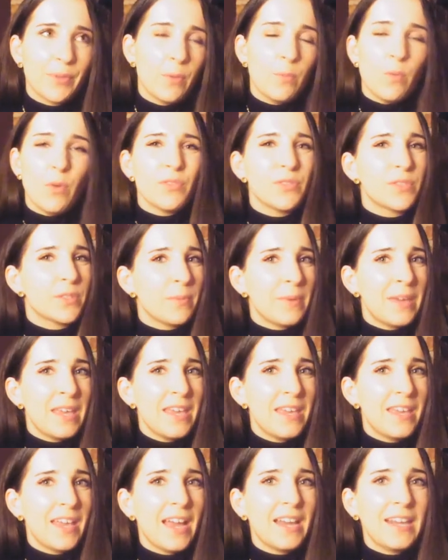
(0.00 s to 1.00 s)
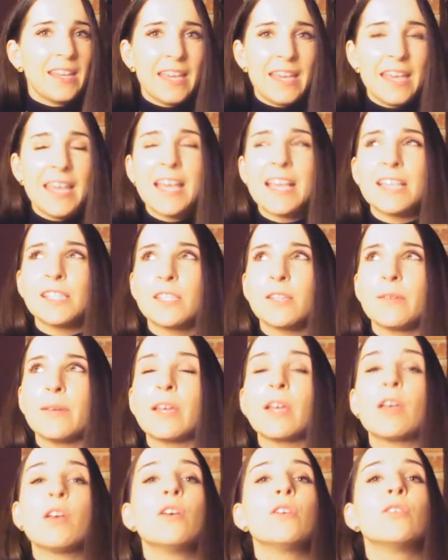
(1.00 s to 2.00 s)
once a week and he is
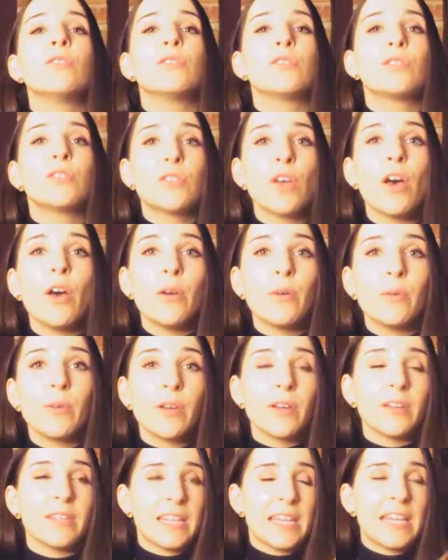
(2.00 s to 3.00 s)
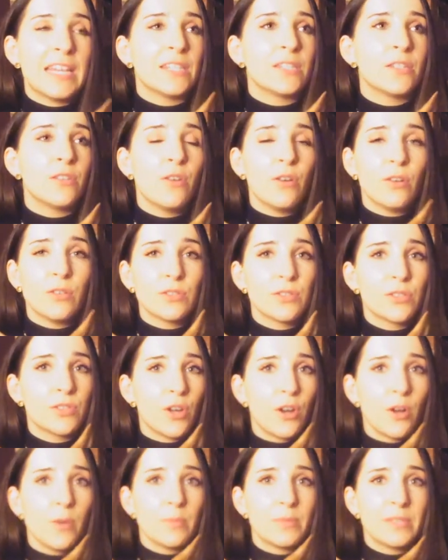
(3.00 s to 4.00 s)
doing so good. He's not
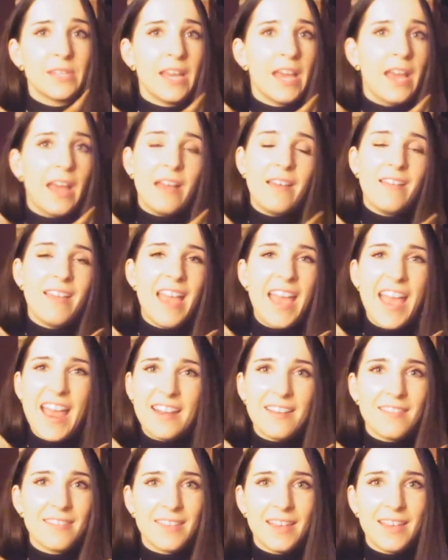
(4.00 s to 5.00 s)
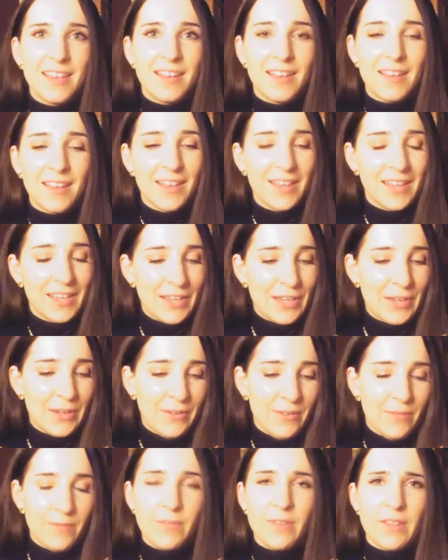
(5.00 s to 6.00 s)
stopped at anything
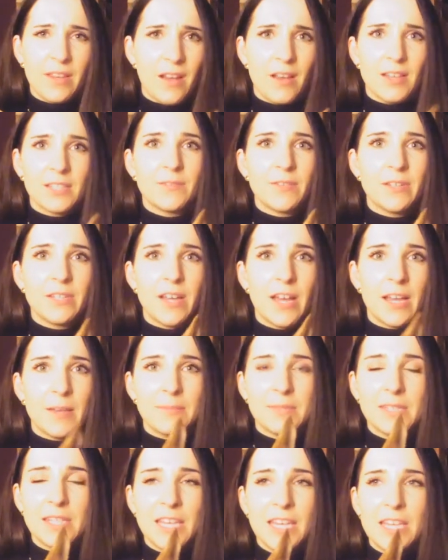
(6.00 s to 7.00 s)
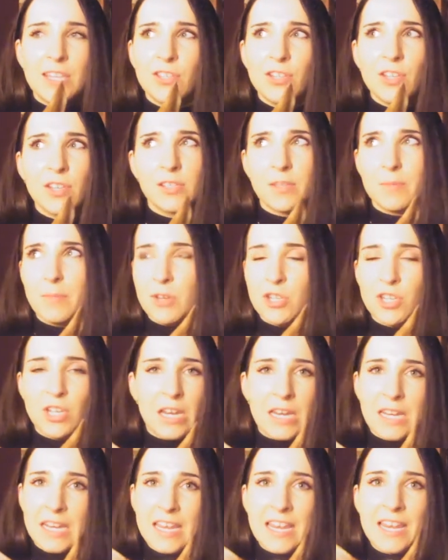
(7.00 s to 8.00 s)
for the last few times. He's just a
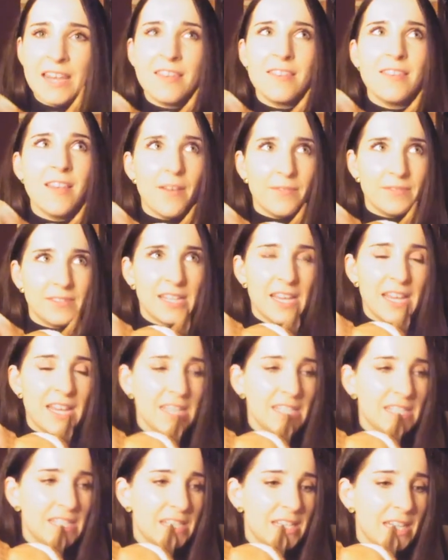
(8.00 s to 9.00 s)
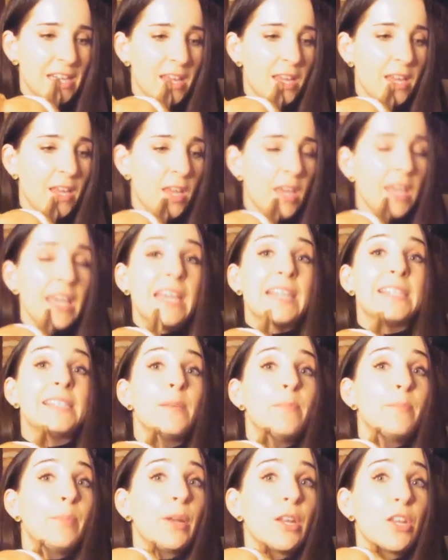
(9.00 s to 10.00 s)
machine, he loves it. He
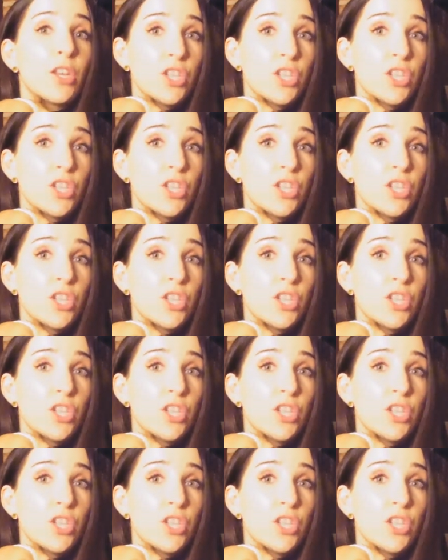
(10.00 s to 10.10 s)
did pull a